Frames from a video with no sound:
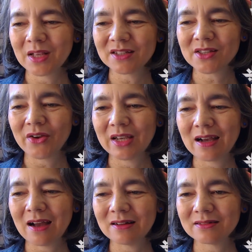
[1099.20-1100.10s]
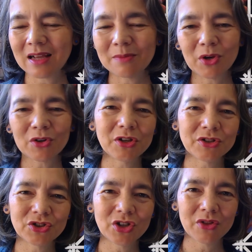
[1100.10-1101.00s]
So I'm not going
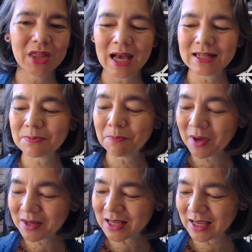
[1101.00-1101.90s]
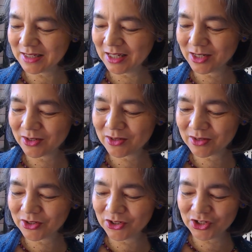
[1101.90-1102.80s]
to show that, but I did
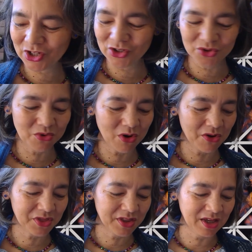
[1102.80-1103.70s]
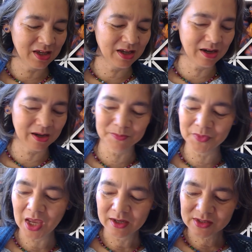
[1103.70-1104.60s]
continue on the
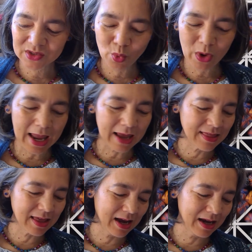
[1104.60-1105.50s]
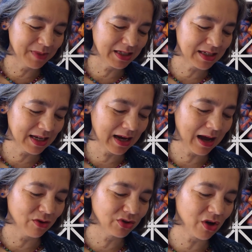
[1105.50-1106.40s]
square that I'm knitting
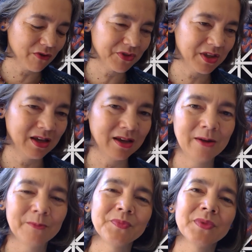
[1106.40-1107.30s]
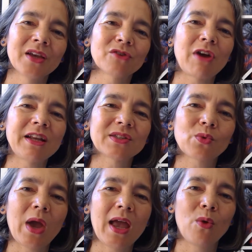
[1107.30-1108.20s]
out of the Granny
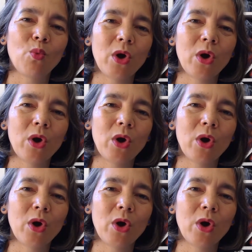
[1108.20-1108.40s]
Square